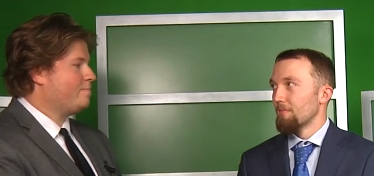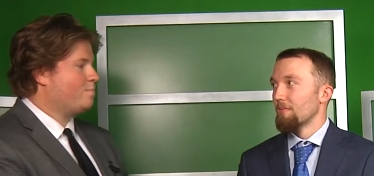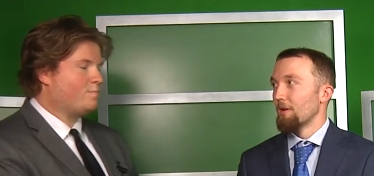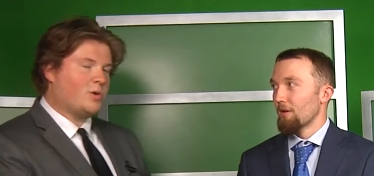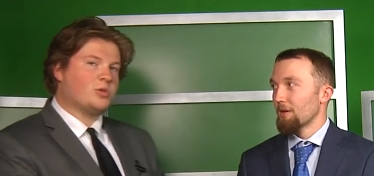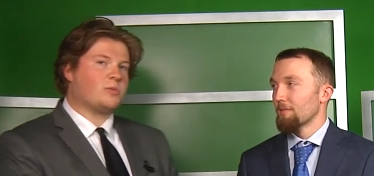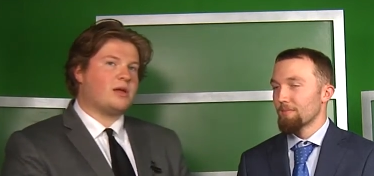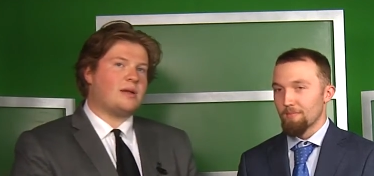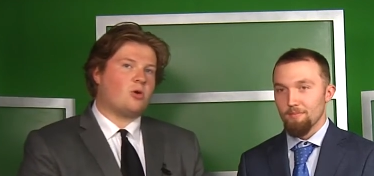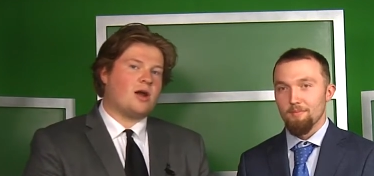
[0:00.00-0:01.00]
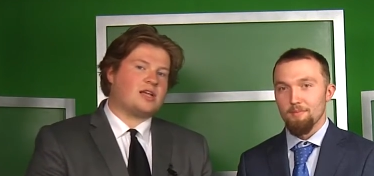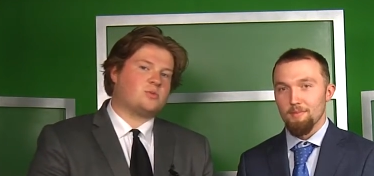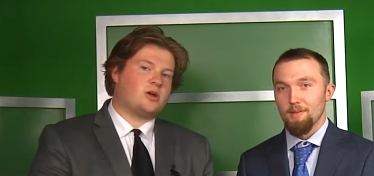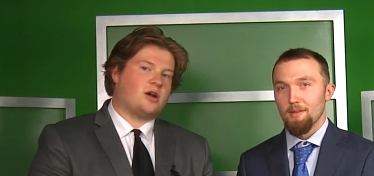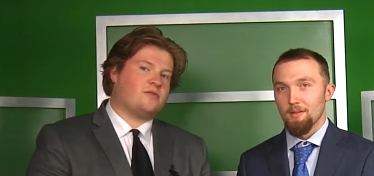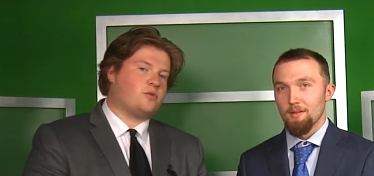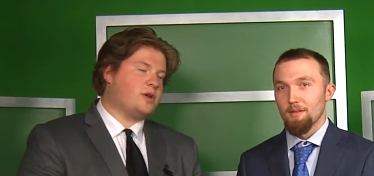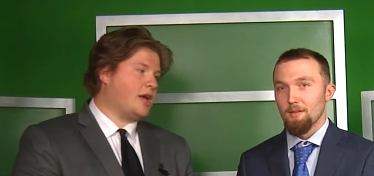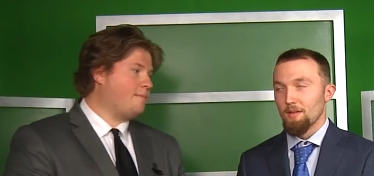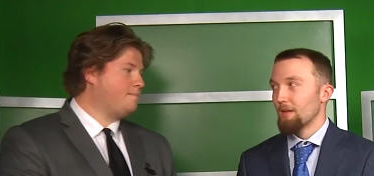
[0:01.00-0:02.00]
Speaker 1: Right. We'll talk about that more next week on an NFL
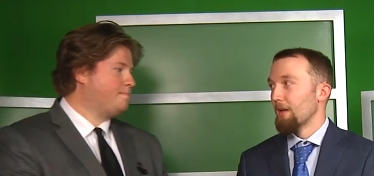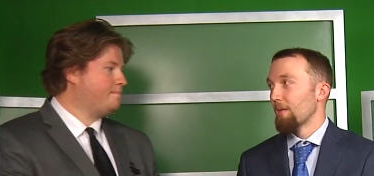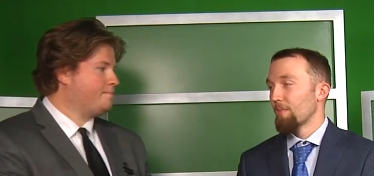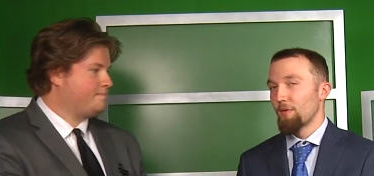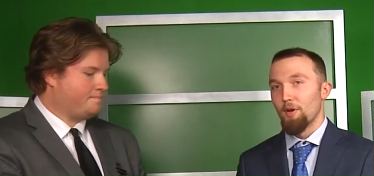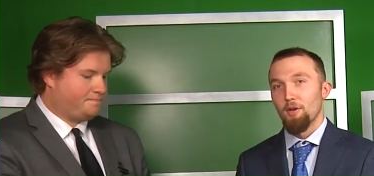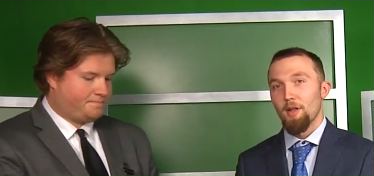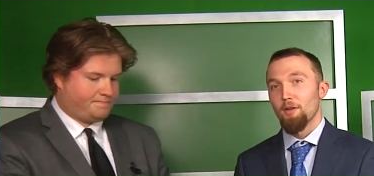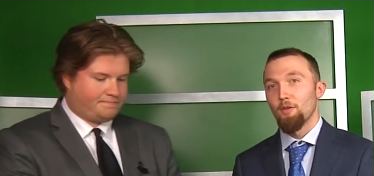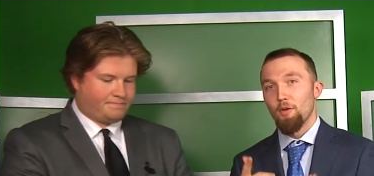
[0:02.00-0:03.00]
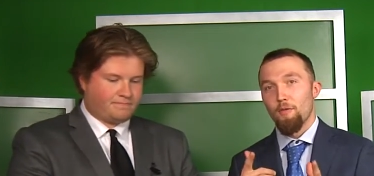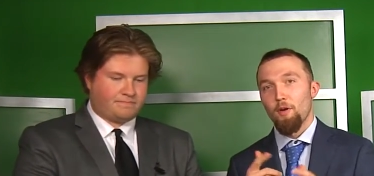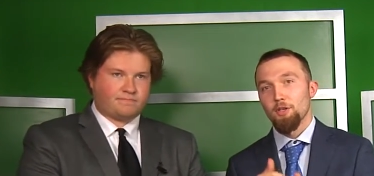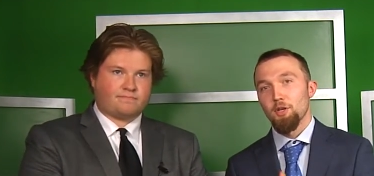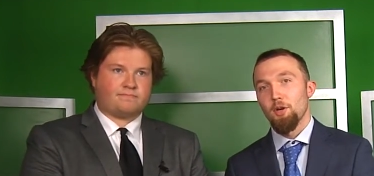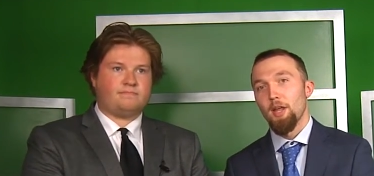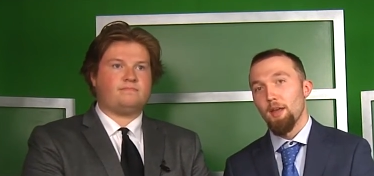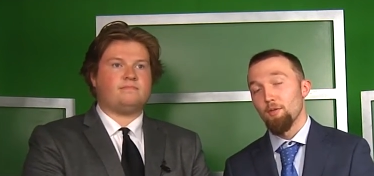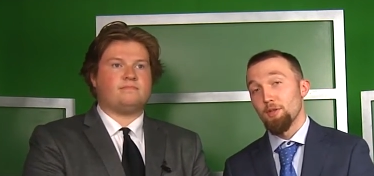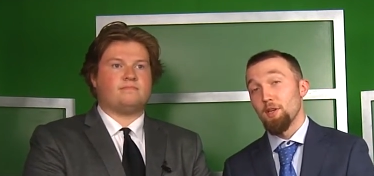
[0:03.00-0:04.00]
recap.
Speaker 2: Yep. So that'll do it for our show today.
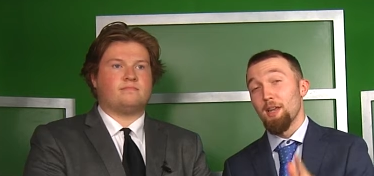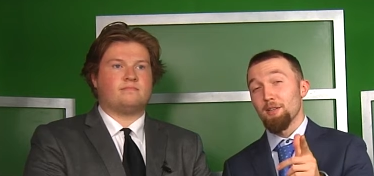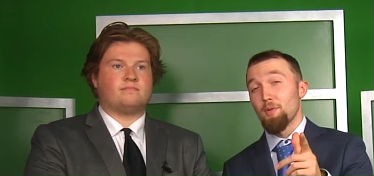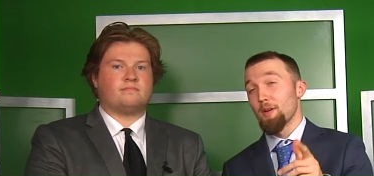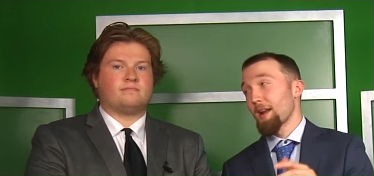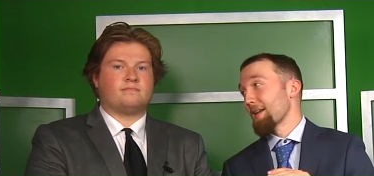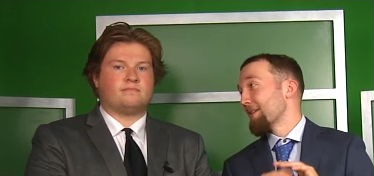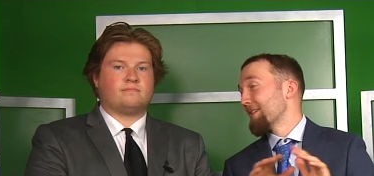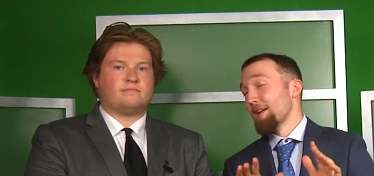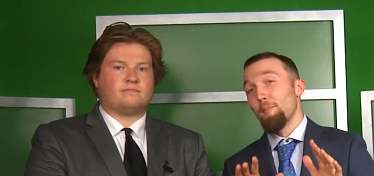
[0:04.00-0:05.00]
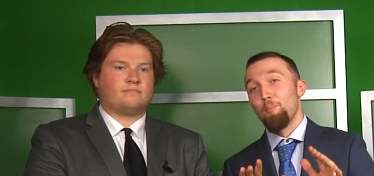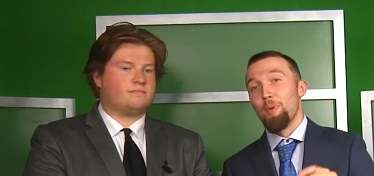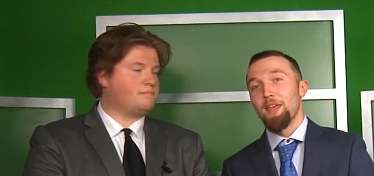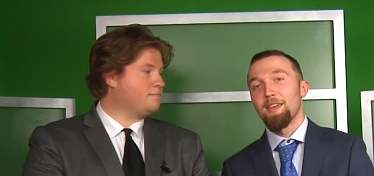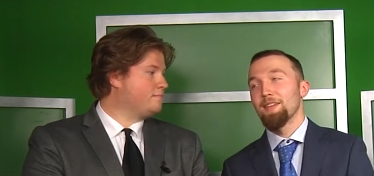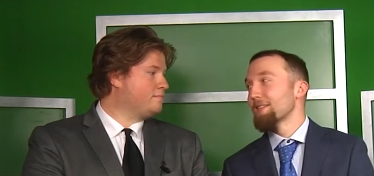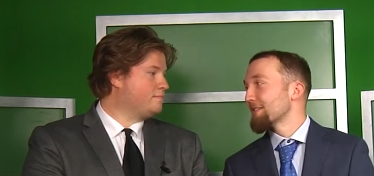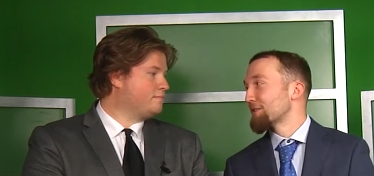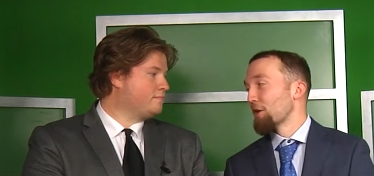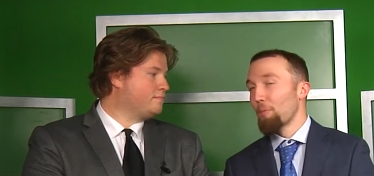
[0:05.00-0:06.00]
We'll see you next week. We've got a big
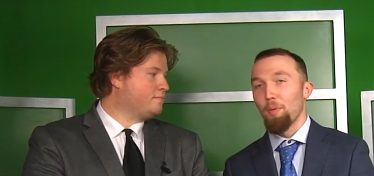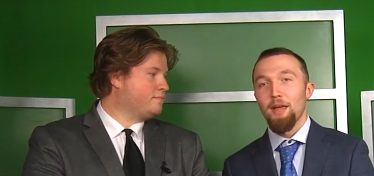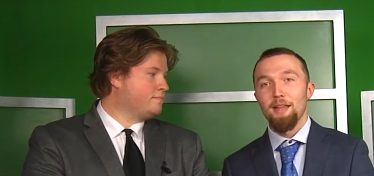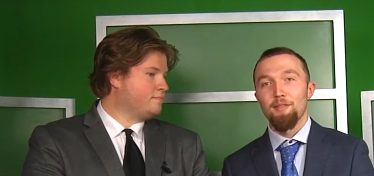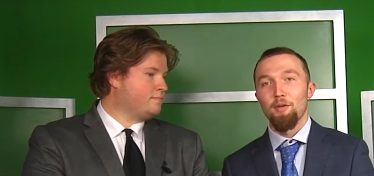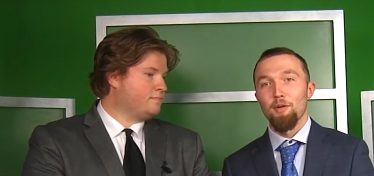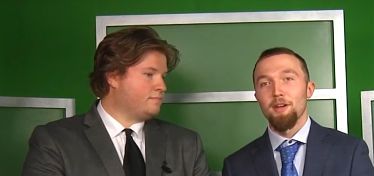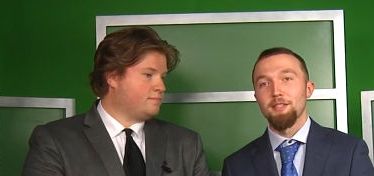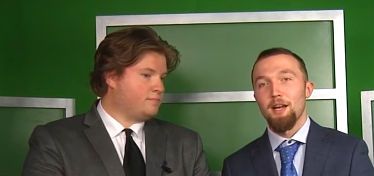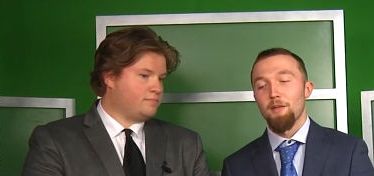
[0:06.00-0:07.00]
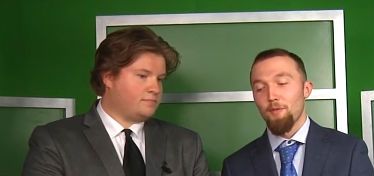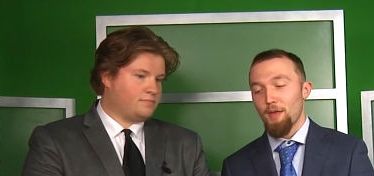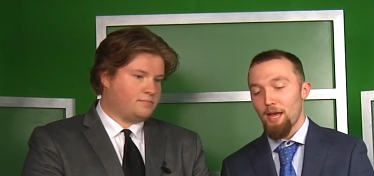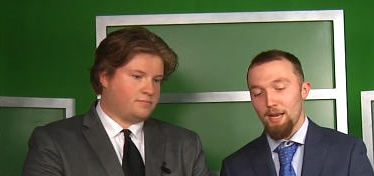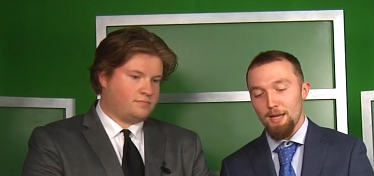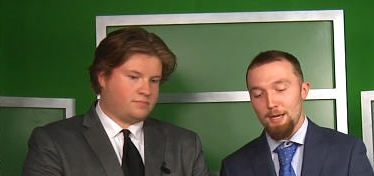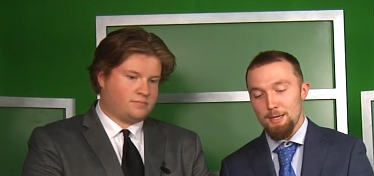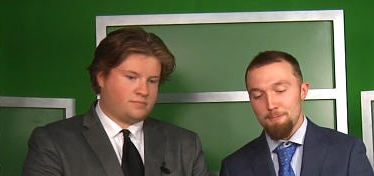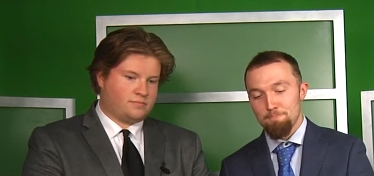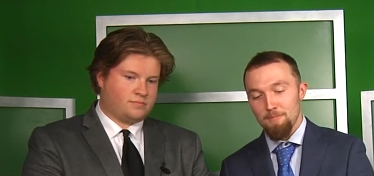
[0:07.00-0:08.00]
show planned, so we're excited for that.
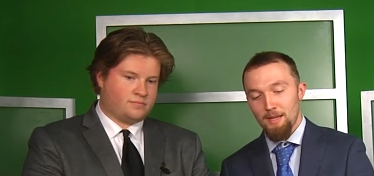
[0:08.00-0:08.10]
Don't